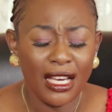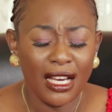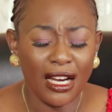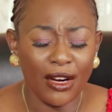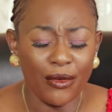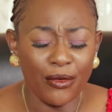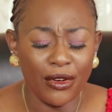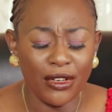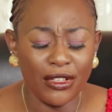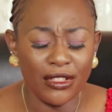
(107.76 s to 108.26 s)

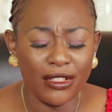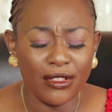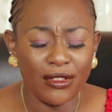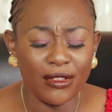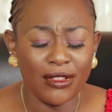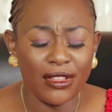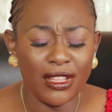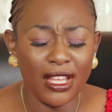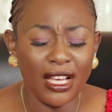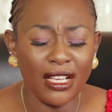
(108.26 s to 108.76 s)
I want
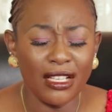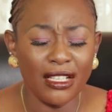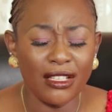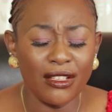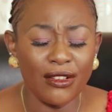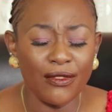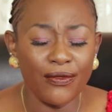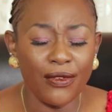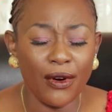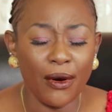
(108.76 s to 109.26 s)
to
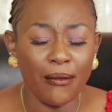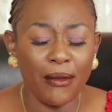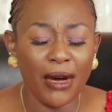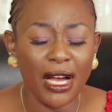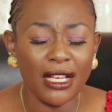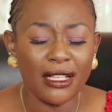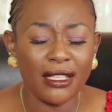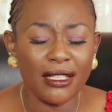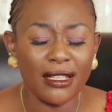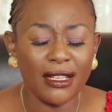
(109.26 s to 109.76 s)
thank you for
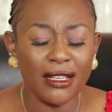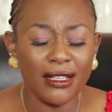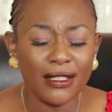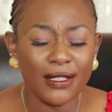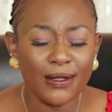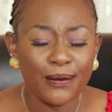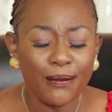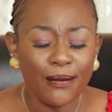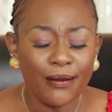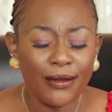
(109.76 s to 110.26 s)

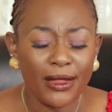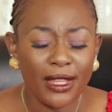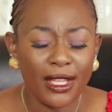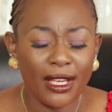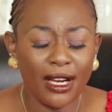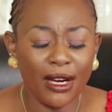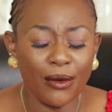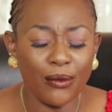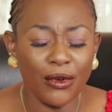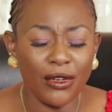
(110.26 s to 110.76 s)
mercies.
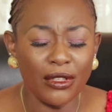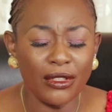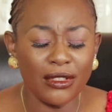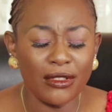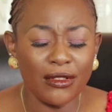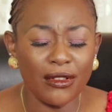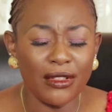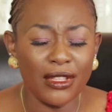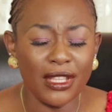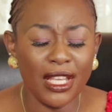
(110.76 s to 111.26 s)
I
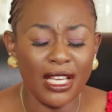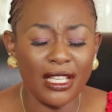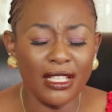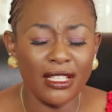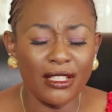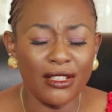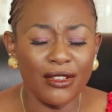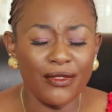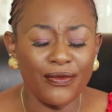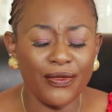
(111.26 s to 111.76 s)
want to
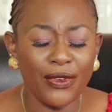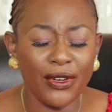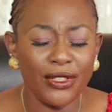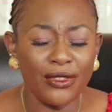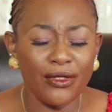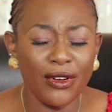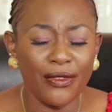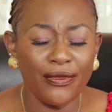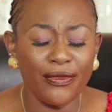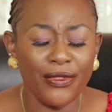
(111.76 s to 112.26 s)
thank you for
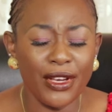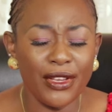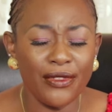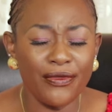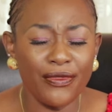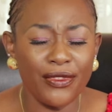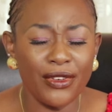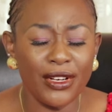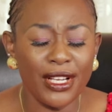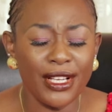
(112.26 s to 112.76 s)
your
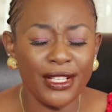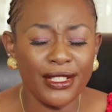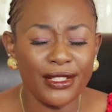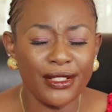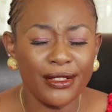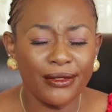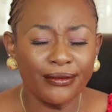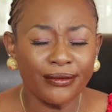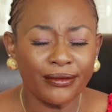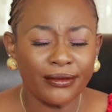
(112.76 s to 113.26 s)
faithfulness.
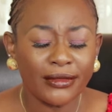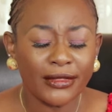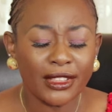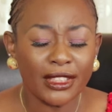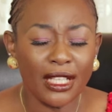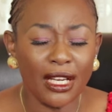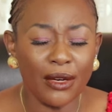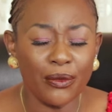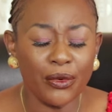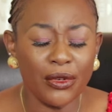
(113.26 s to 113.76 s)

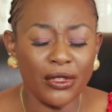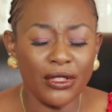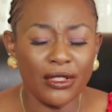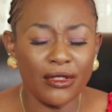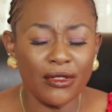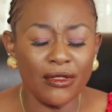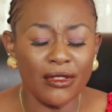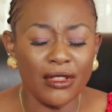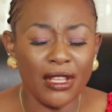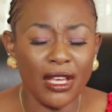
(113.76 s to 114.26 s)
I want
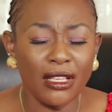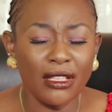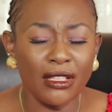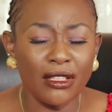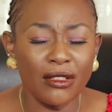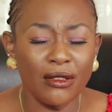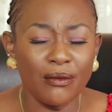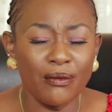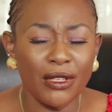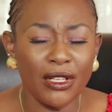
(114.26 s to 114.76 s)
to
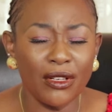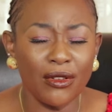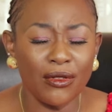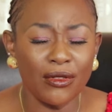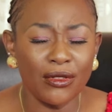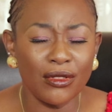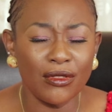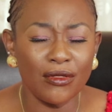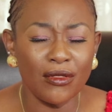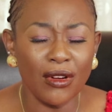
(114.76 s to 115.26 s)
thank you
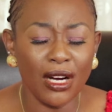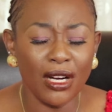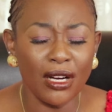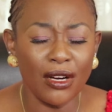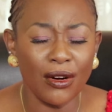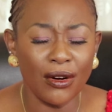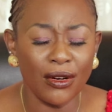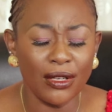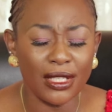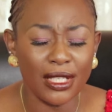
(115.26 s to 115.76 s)
because you are
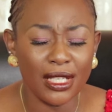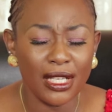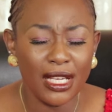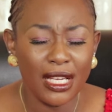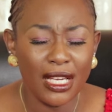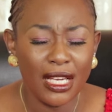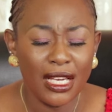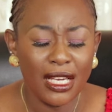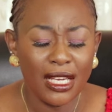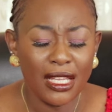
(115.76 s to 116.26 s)
God.
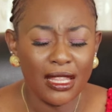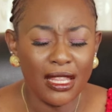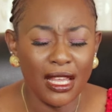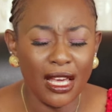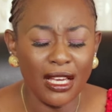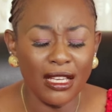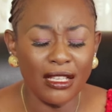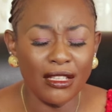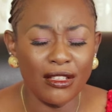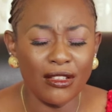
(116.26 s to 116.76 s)

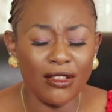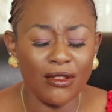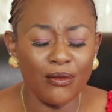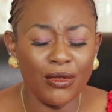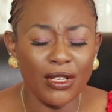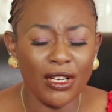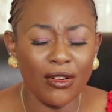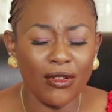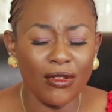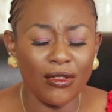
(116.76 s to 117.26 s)
Thank you
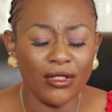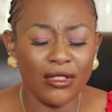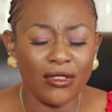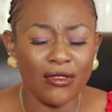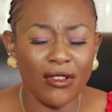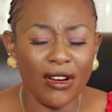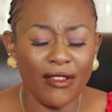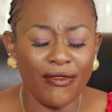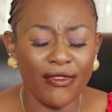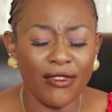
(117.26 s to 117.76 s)
because
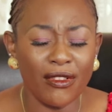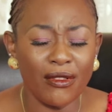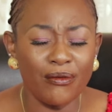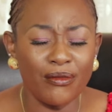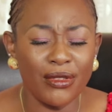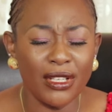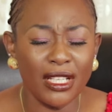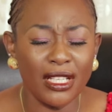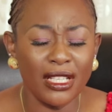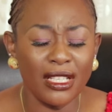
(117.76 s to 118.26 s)
you are from
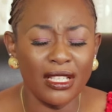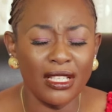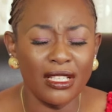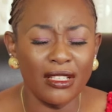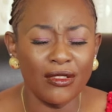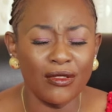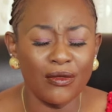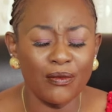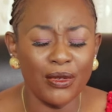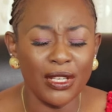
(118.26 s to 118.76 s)

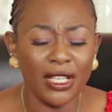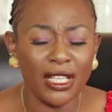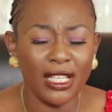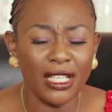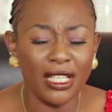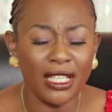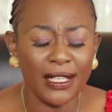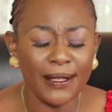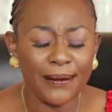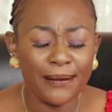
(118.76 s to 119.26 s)
beginning to
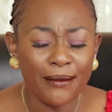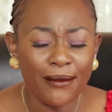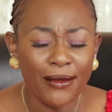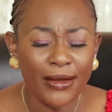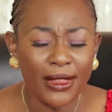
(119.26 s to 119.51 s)
beginning.